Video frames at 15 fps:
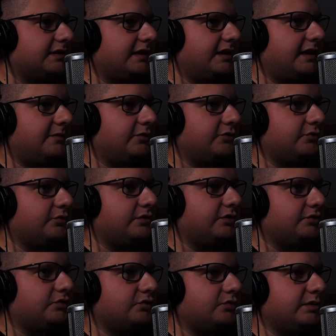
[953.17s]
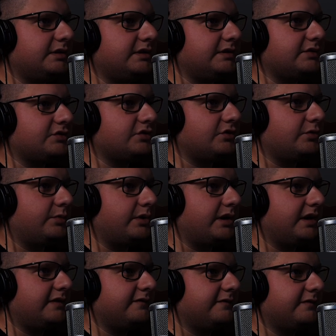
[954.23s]
I am not going to be so
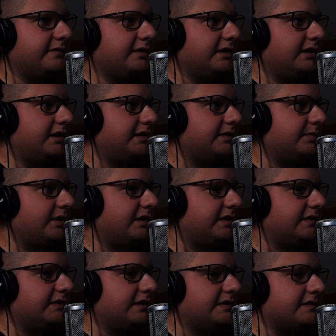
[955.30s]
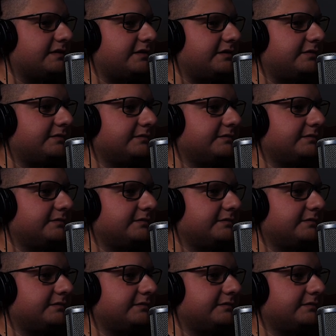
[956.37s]
brave and make it denser.